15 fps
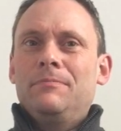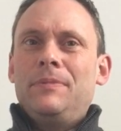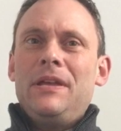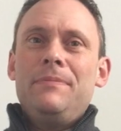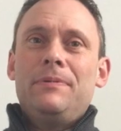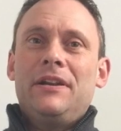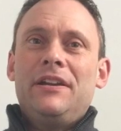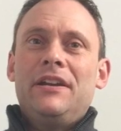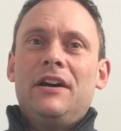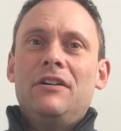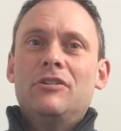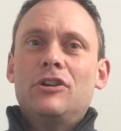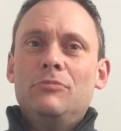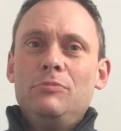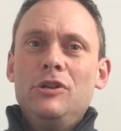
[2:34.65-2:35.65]
People in
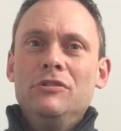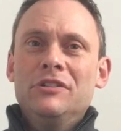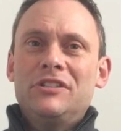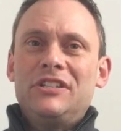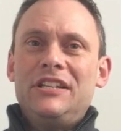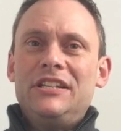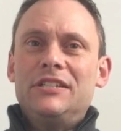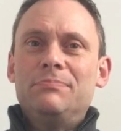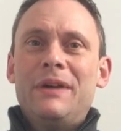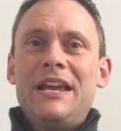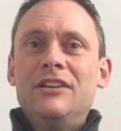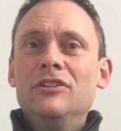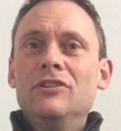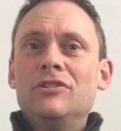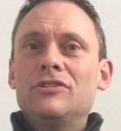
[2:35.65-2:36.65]
our communities
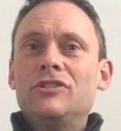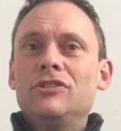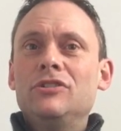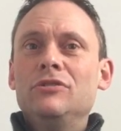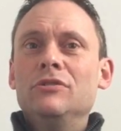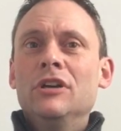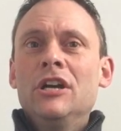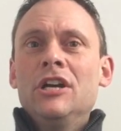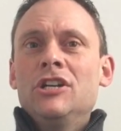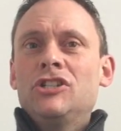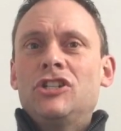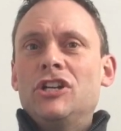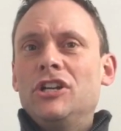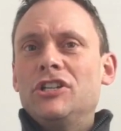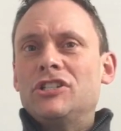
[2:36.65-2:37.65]
may look to
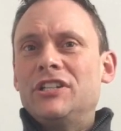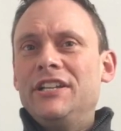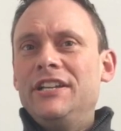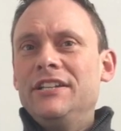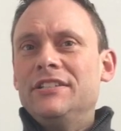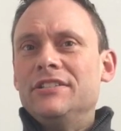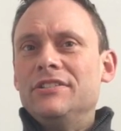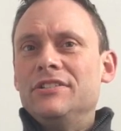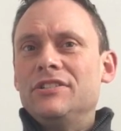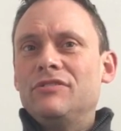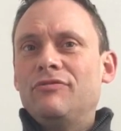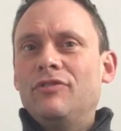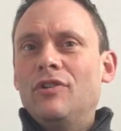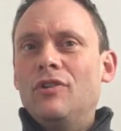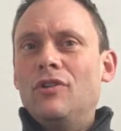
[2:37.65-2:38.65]
church leaders
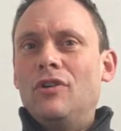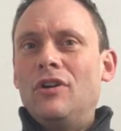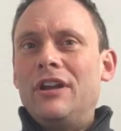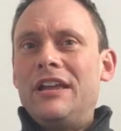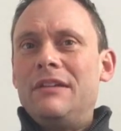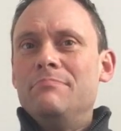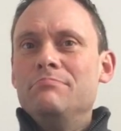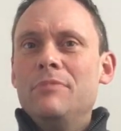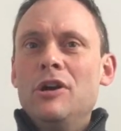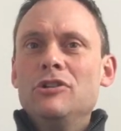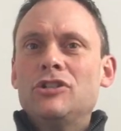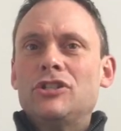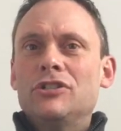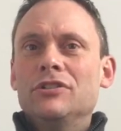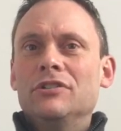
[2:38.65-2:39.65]
for
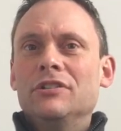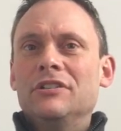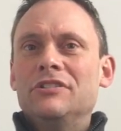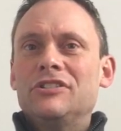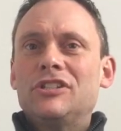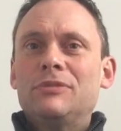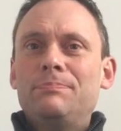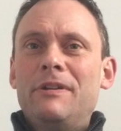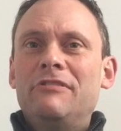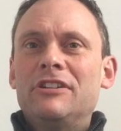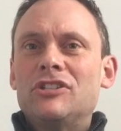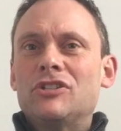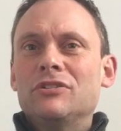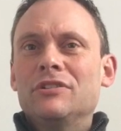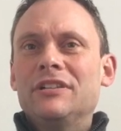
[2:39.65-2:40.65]
emotional and
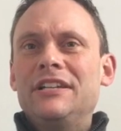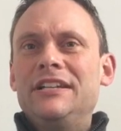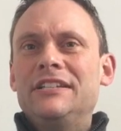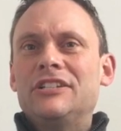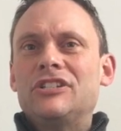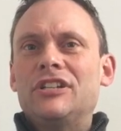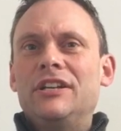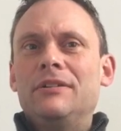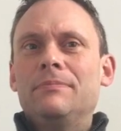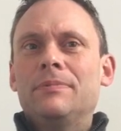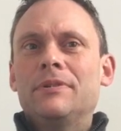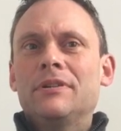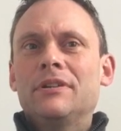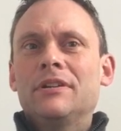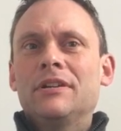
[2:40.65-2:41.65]
spiritual leadership.
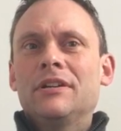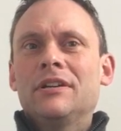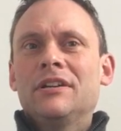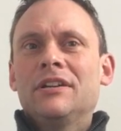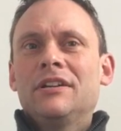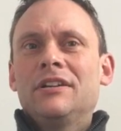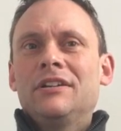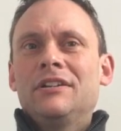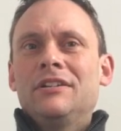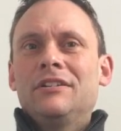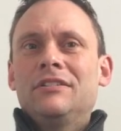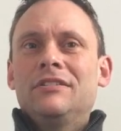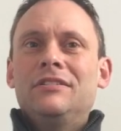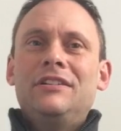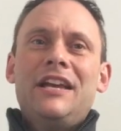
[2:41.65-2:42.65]

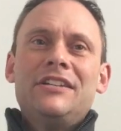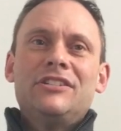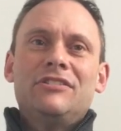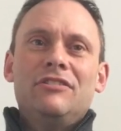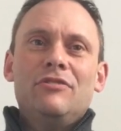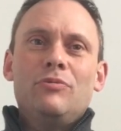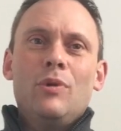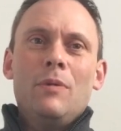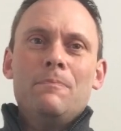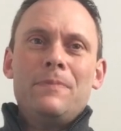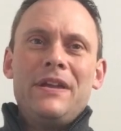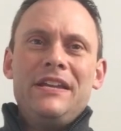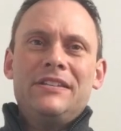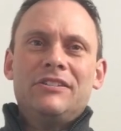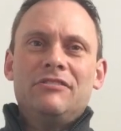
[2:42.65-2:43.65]
The letter of 1
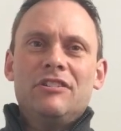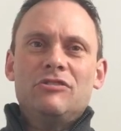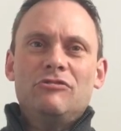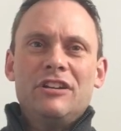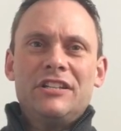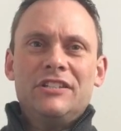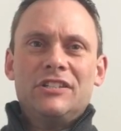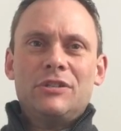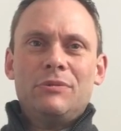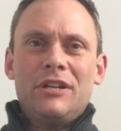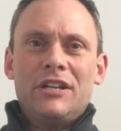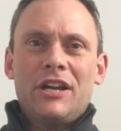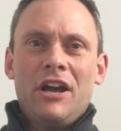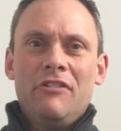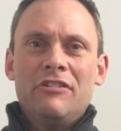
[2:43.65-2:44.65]
Peter is written to
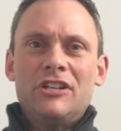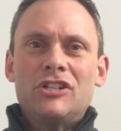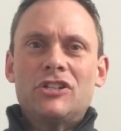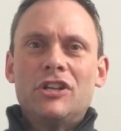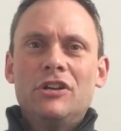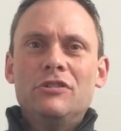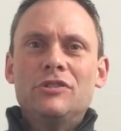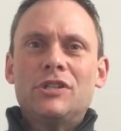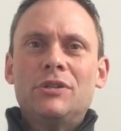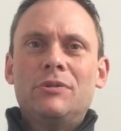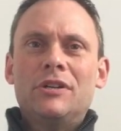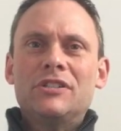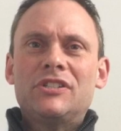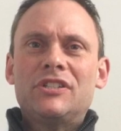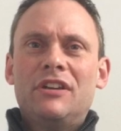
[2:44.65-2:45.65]
encourage those
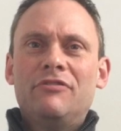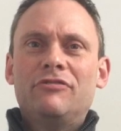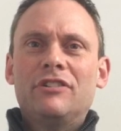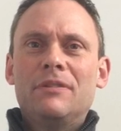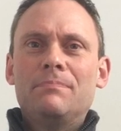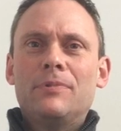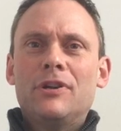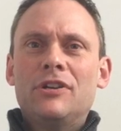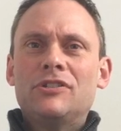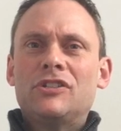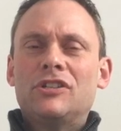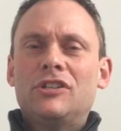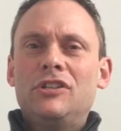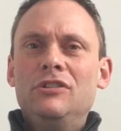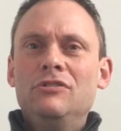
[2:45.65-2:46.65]
who are suffering
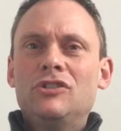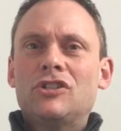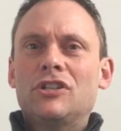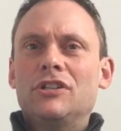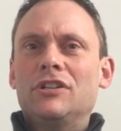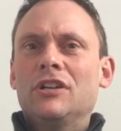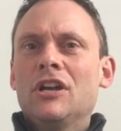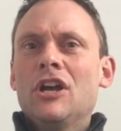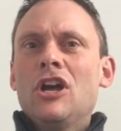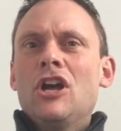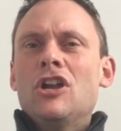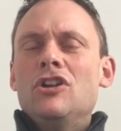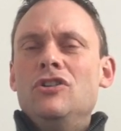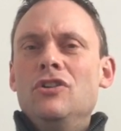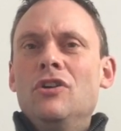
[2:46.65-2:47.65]
persecution
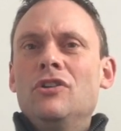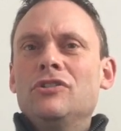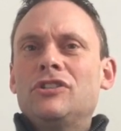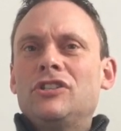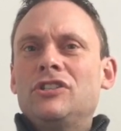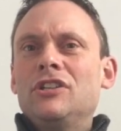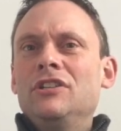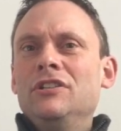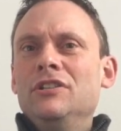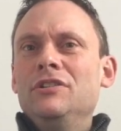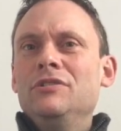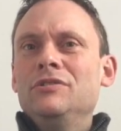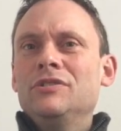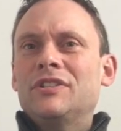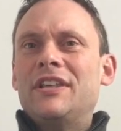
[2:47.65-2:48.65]
not to
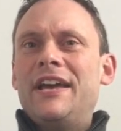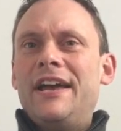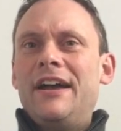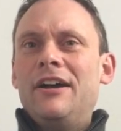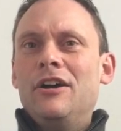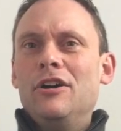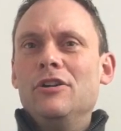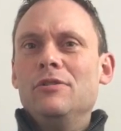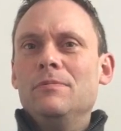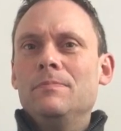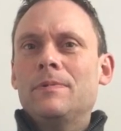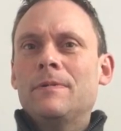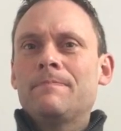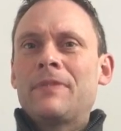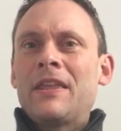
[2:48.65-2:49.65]
lose their hope.